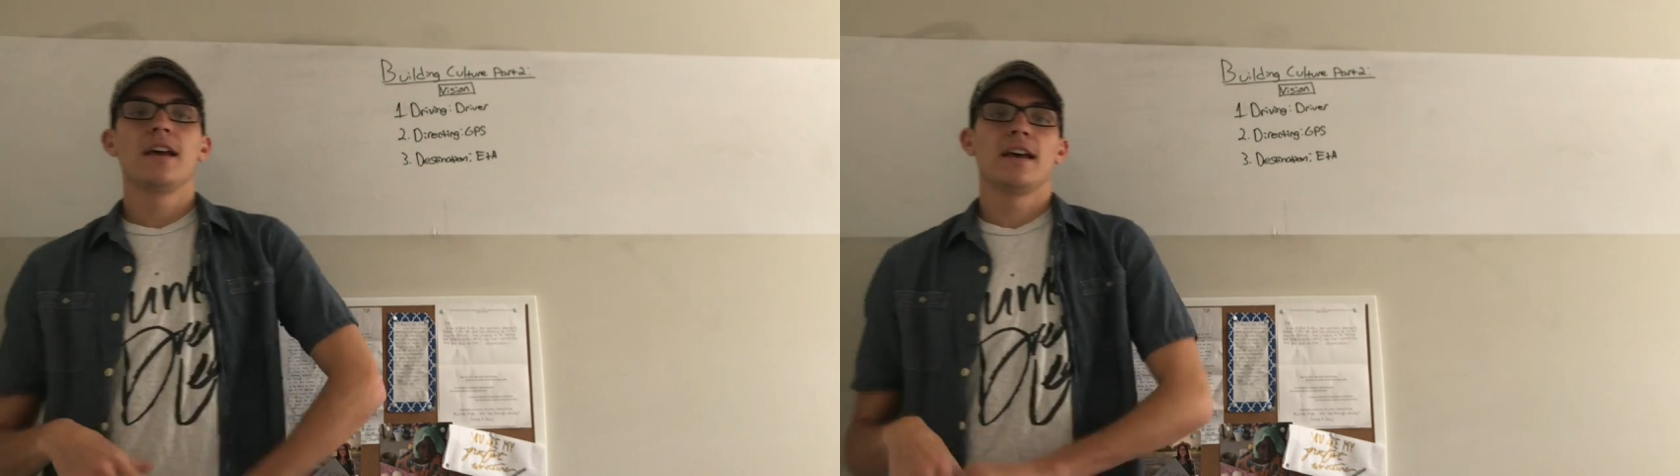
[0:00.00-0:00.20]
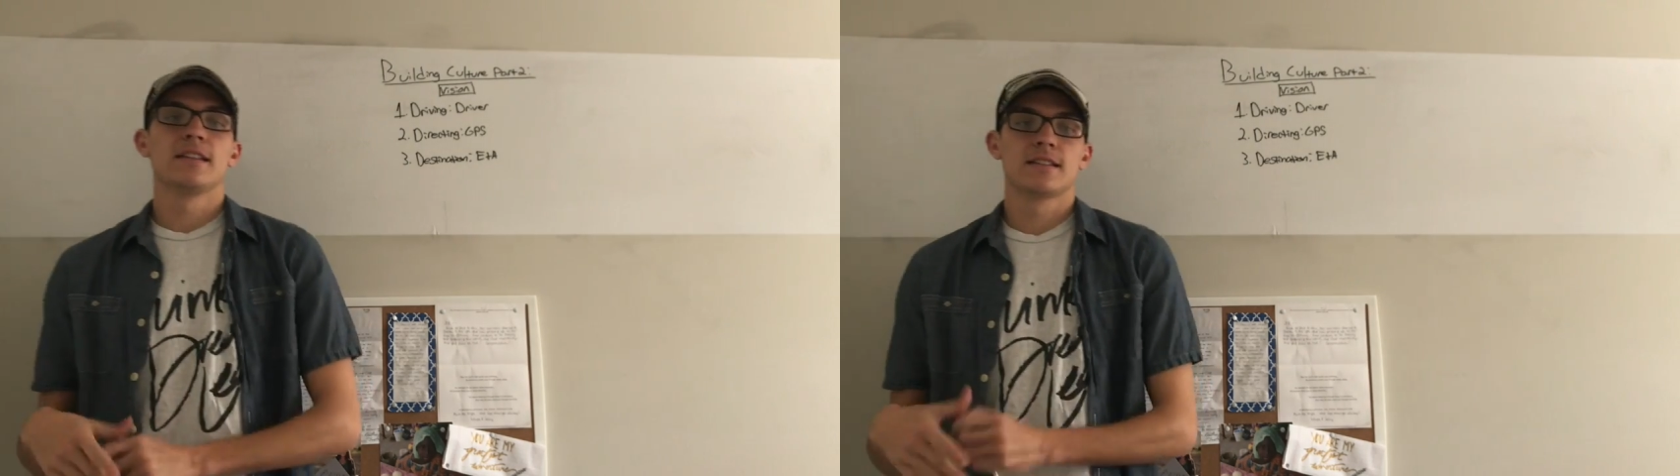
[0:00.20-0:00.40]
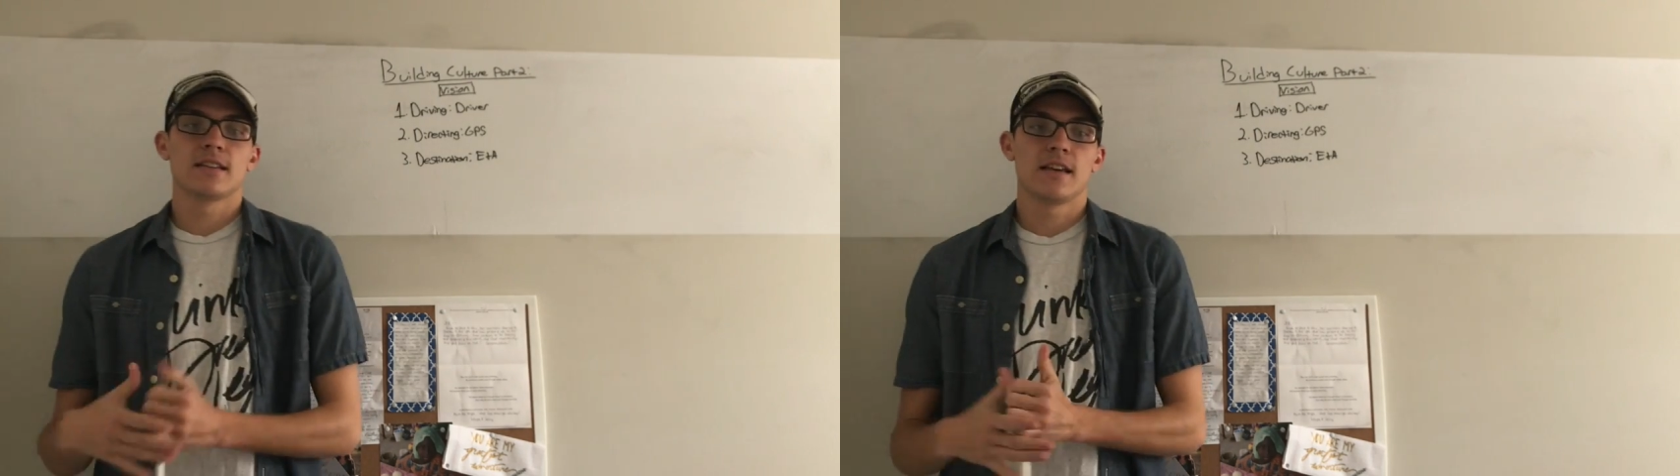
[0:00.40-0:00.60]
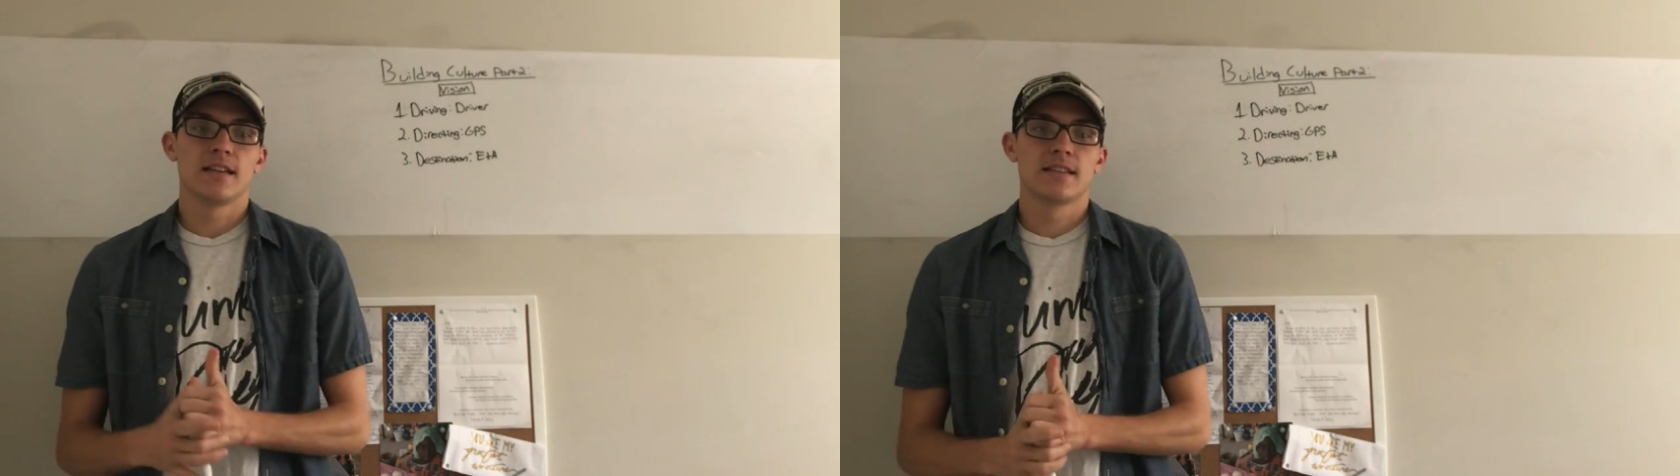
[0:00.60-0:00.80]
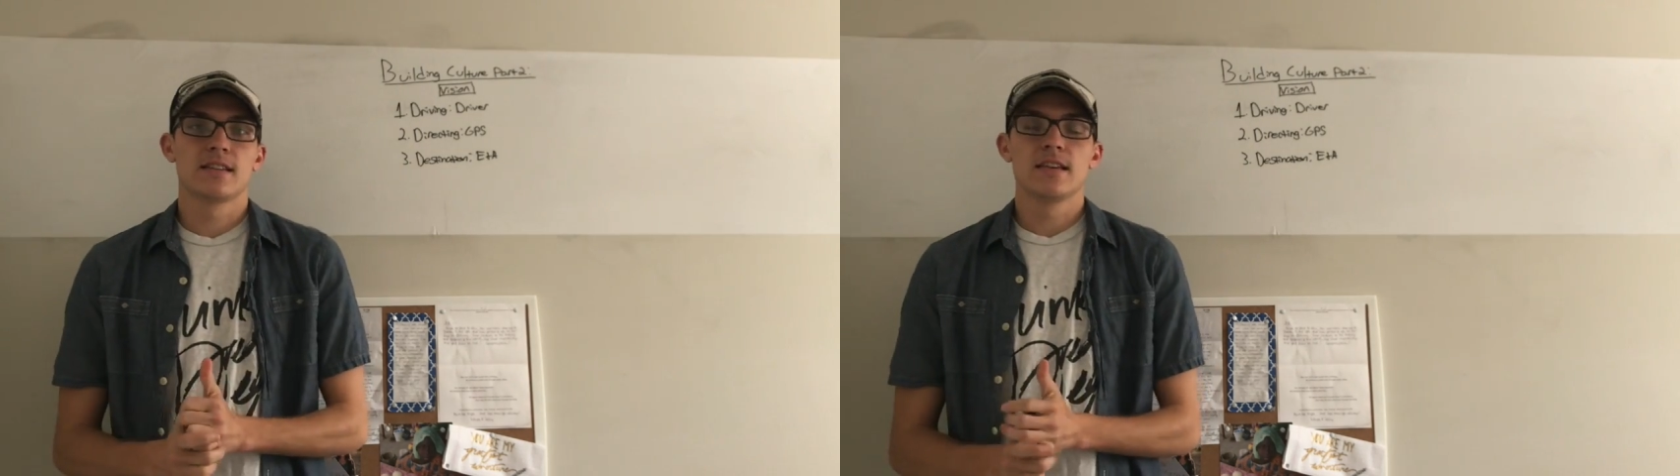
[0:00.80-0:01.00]
it's
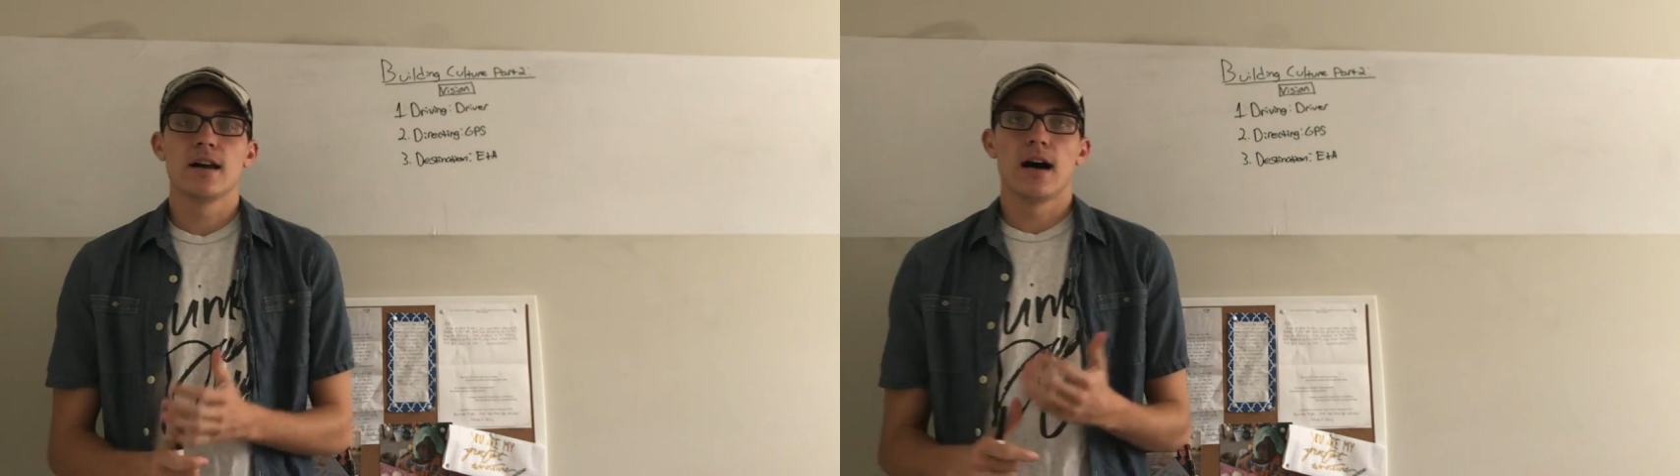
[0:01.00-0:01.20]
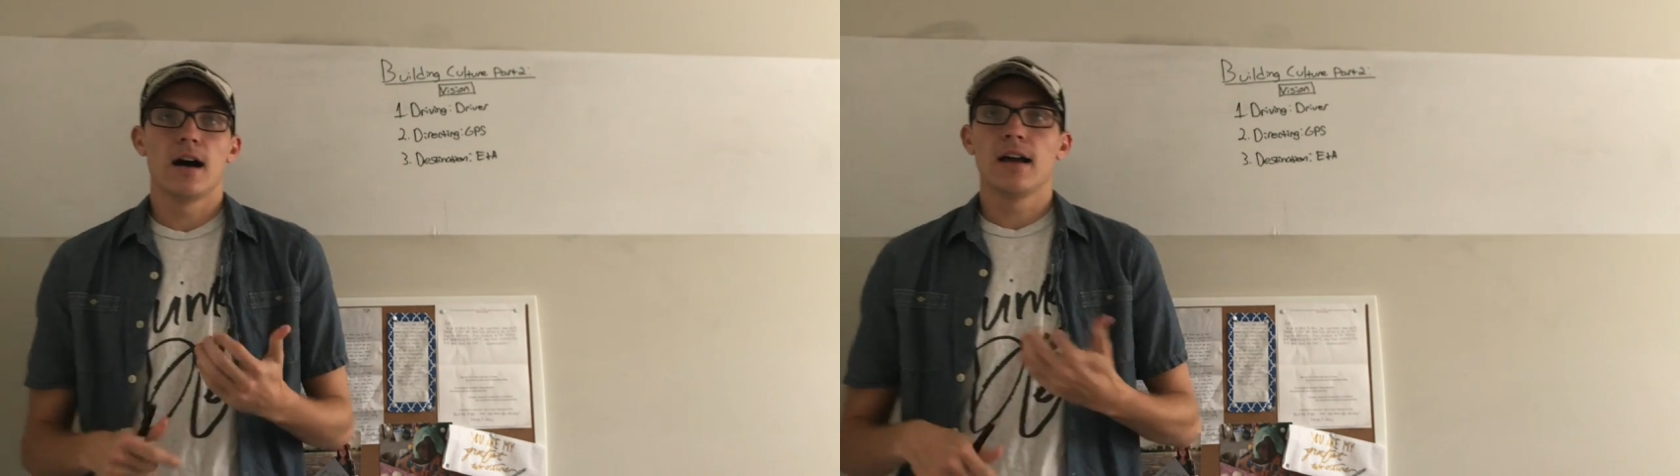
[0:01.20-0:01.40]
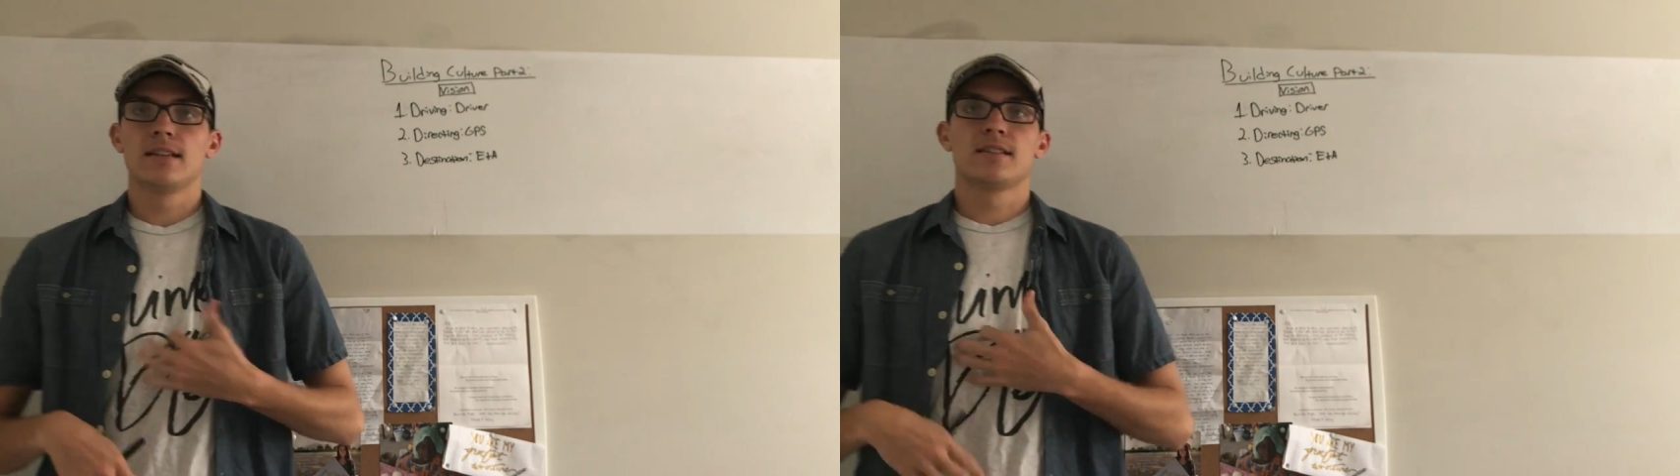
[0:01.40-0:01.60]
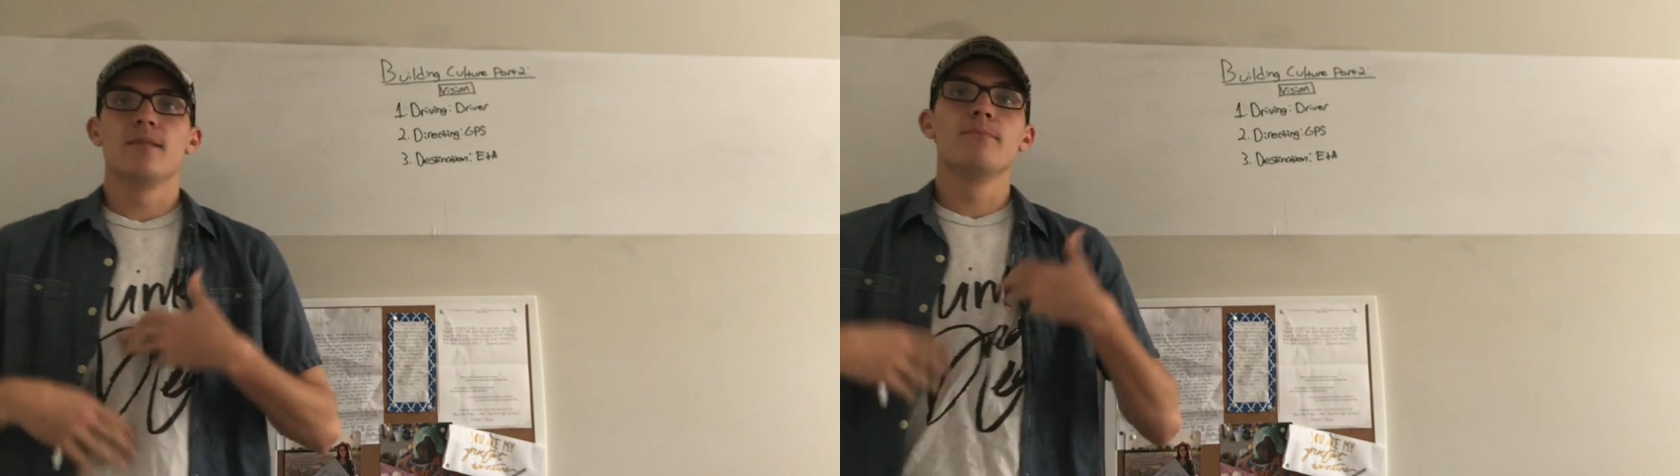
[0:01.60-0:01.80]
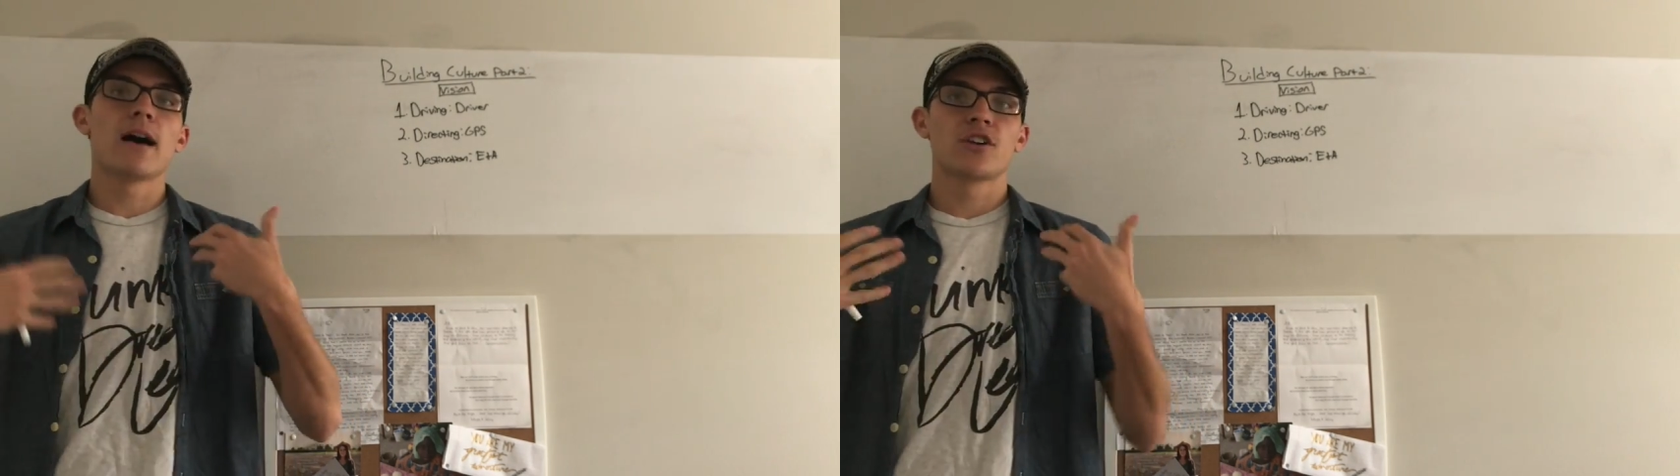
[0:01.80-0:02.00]
the
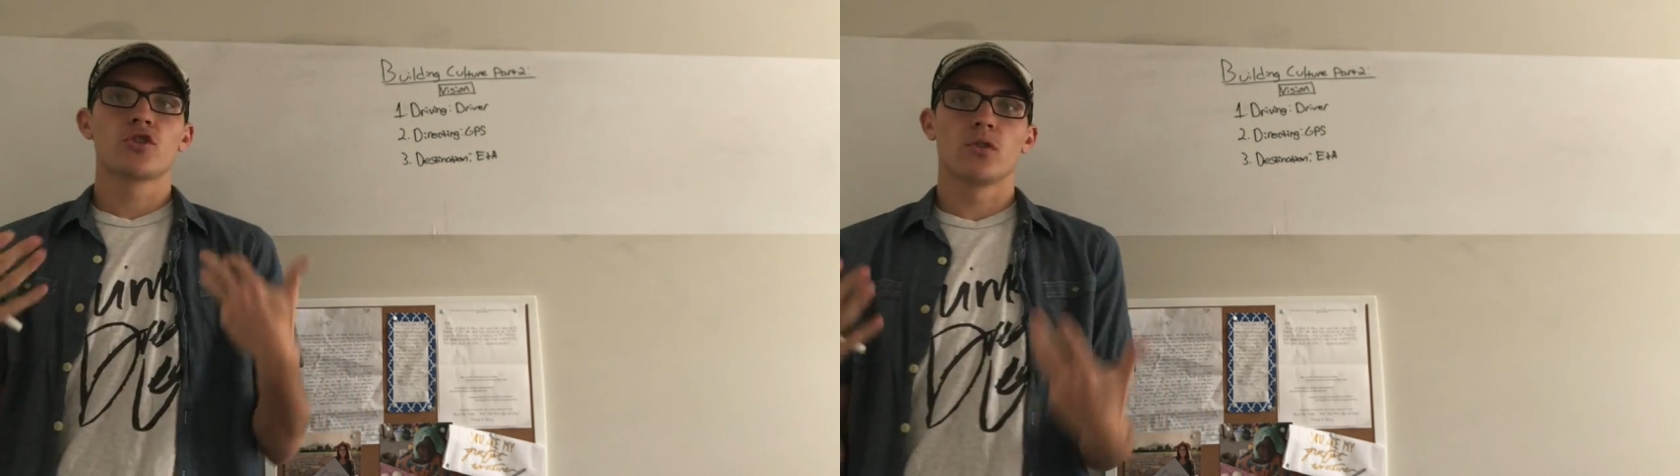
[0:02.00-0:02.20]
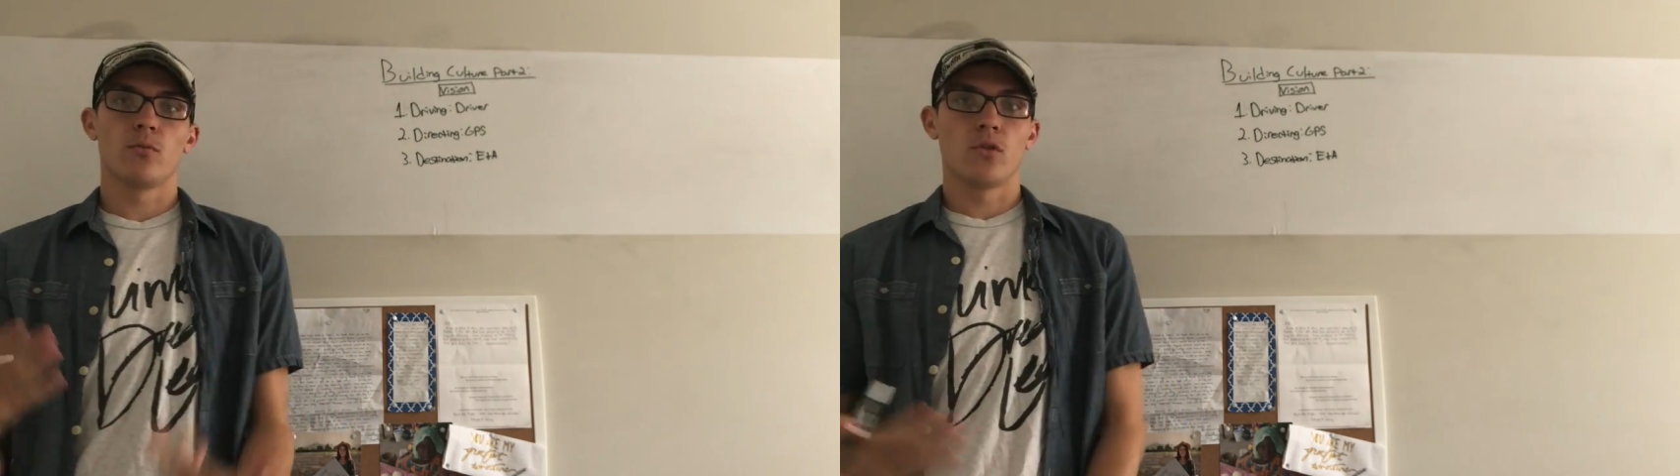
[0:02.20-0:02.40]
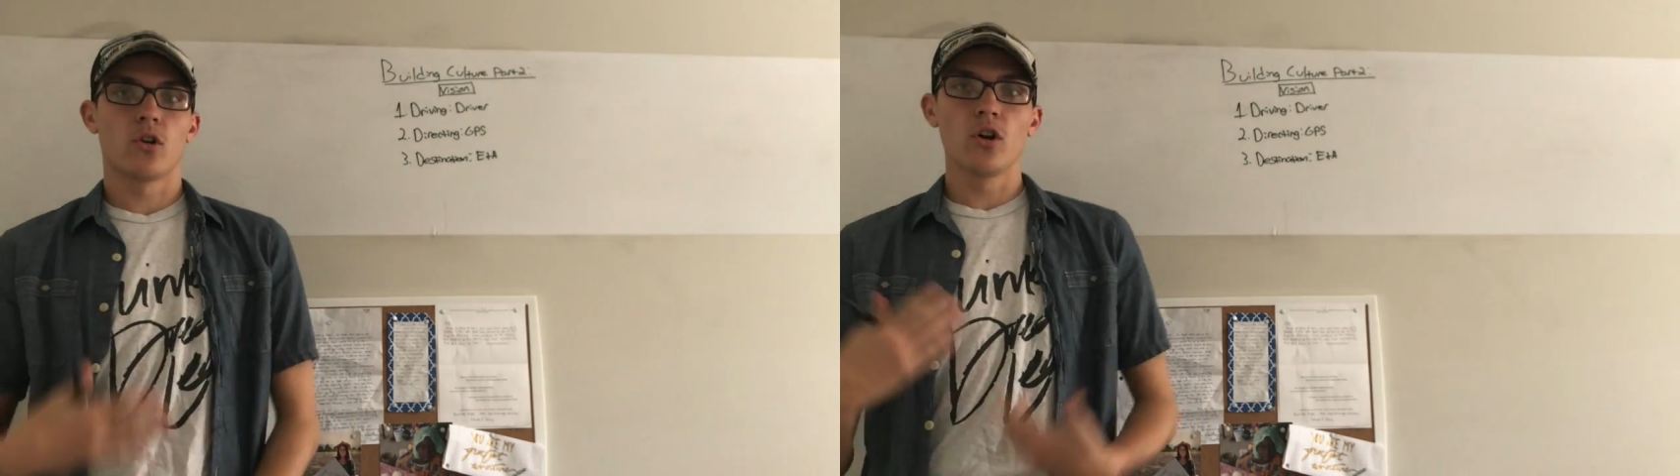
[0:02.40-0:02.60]
measurable